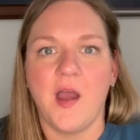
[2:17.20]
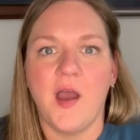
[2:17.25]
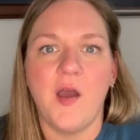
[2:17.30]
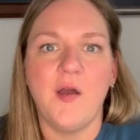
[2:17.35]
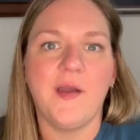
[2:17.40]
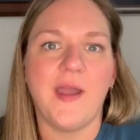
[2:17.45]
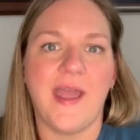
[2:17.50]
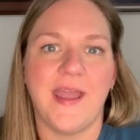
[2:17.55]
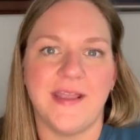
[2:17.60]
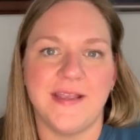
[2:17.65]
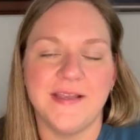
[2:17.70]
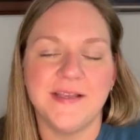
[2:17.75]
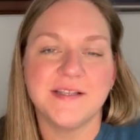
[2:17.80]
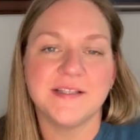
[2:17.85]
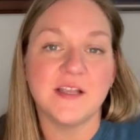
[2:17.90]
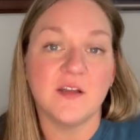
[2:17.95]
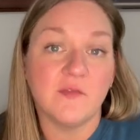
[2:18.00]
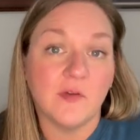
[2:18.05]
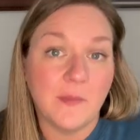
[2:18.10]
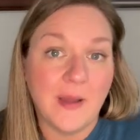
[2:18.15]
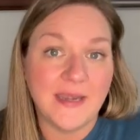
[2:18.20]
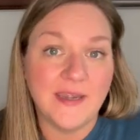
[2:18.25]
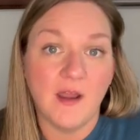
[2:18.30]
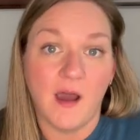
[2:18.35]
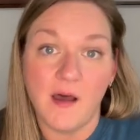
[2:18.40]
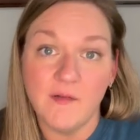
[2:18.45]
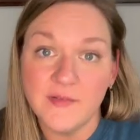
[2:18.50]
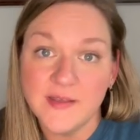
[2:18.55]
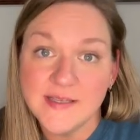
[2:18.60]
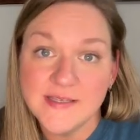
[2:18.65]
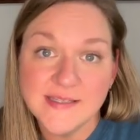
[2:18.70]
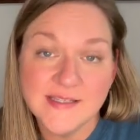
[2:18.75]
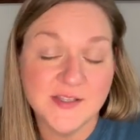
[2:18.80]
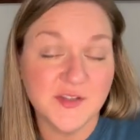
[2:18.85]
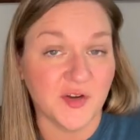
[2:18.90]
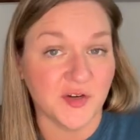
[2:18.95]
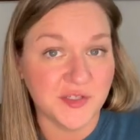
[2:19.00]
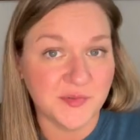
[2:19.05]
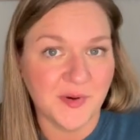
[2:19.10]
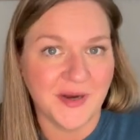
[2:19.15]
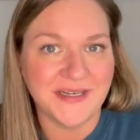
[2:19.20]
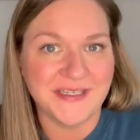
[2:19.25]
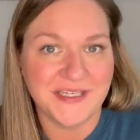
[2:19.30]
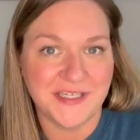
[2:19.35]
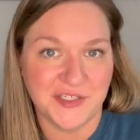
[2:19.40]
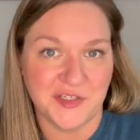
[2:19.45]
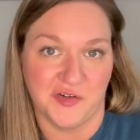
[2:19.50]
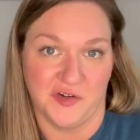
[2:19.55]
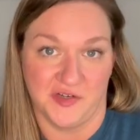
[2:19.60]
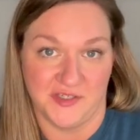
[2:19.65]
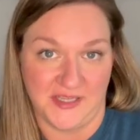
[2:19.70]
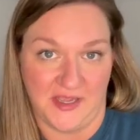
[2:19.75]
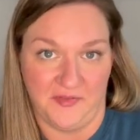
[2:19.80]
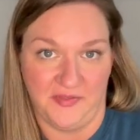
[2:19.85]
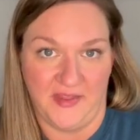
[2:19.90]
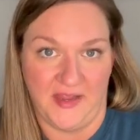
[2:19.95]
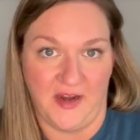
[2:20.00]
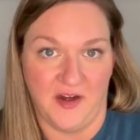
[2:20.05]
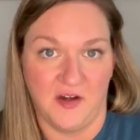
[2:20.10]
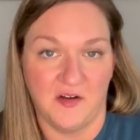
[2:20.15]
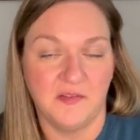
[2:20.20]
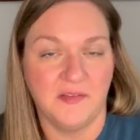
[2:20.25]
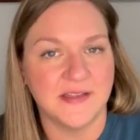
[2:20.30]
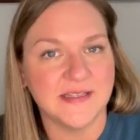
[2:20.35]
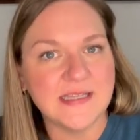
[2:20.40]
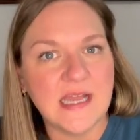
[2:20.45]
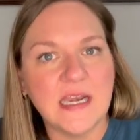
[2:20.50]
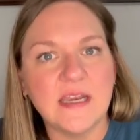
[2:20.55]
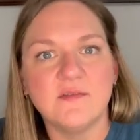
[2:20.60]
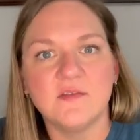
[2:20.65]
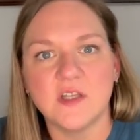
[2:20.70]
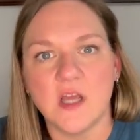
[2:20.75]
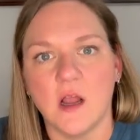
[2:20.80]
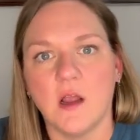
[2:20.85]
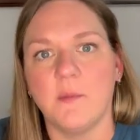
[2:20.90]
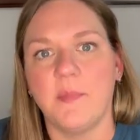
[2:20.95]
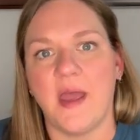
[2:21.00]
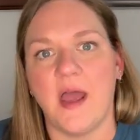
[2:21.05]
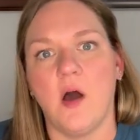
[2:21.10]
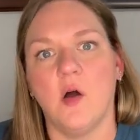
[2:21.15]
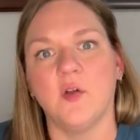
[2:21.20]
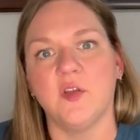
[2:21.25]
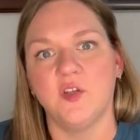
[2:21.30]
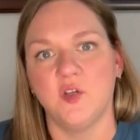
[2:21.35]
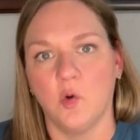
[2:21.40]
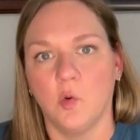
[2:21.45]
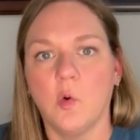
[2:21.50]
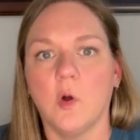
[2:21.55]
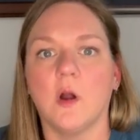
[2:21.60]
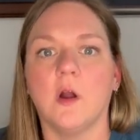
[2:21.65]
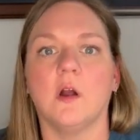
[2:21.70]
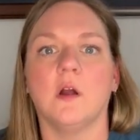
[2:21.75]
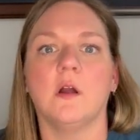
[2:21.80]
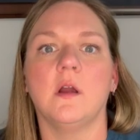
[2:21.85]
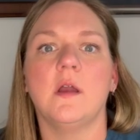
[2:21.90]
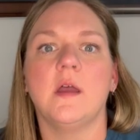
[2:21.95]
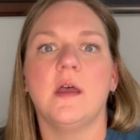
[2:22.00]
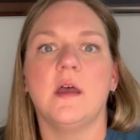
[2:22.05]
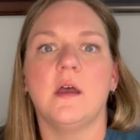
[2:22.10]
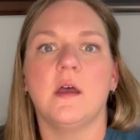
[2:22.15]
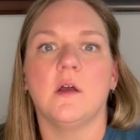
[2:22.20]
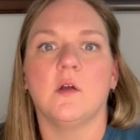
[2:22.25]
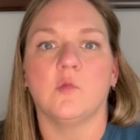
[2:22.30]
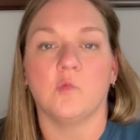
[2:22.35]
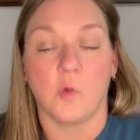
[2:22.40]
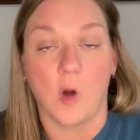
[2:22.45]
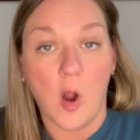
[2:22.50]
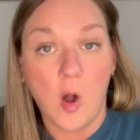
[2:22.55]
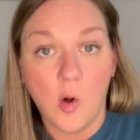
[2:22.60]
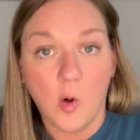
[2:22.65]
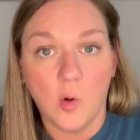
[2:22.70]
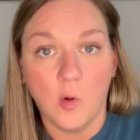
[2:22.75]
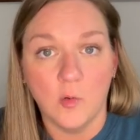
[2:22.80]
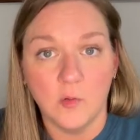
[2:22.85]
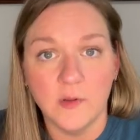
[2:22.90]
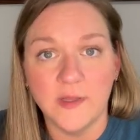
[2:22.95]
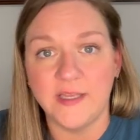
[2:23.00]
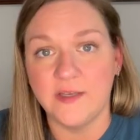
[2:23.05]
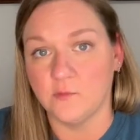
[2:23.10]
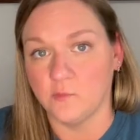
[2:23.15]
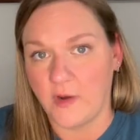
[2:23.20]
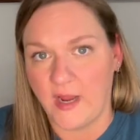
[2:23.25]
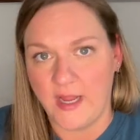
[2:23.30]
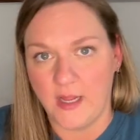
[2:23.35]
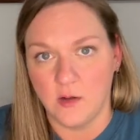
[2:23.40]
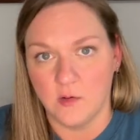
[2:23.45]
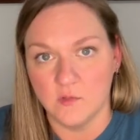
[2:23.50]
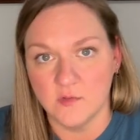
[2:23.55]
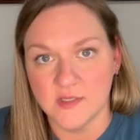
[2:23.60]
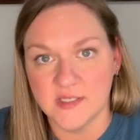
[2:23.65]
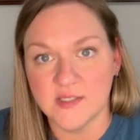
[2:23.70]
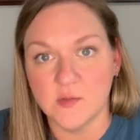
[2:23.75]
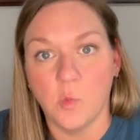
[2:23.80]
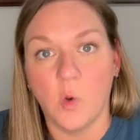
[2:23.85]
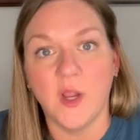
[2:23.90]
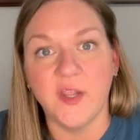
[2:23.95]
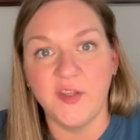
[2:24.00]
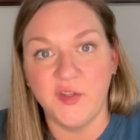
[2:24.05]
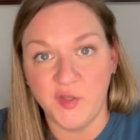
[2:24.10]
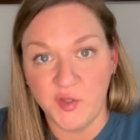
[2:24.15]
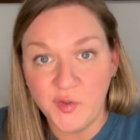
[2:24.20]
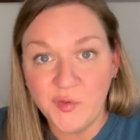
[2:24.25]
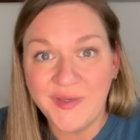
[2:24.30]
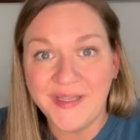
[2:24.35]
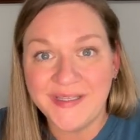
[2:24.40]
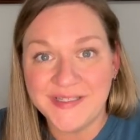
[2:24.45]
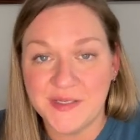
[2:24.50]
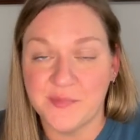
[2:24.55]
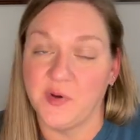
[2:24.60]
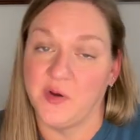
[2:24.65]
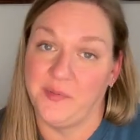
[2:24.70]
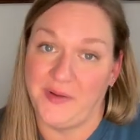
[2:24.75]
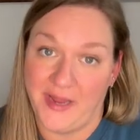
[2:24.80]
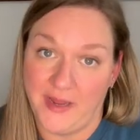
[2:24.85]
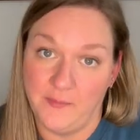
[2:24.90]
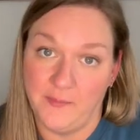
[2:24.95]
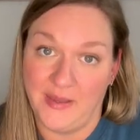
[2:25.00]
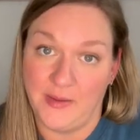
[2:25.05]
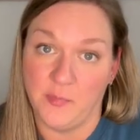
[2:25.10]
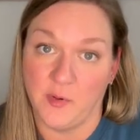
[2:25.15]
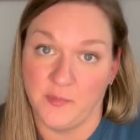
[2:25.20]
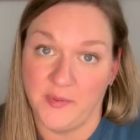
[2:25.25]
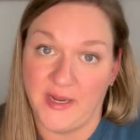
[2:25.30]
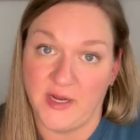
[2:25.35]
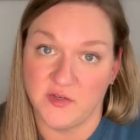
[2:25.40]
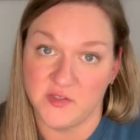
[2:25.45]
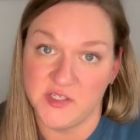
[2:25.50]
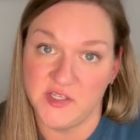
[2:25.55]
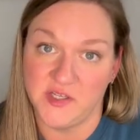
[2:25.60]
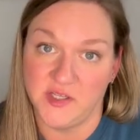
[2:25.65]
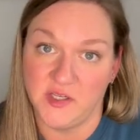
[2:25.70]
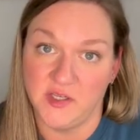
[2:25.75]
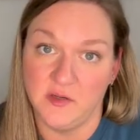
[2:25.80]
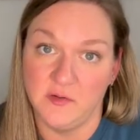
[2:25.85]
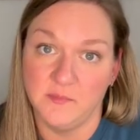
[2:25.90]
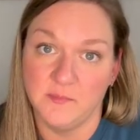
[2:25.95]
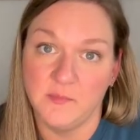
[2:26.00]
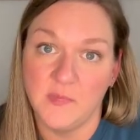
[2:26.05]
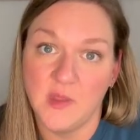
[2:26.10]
Okay, so for my novice nurse practitioners out there, let's kind of talk about your role in rounds, what you need to be prepared to do.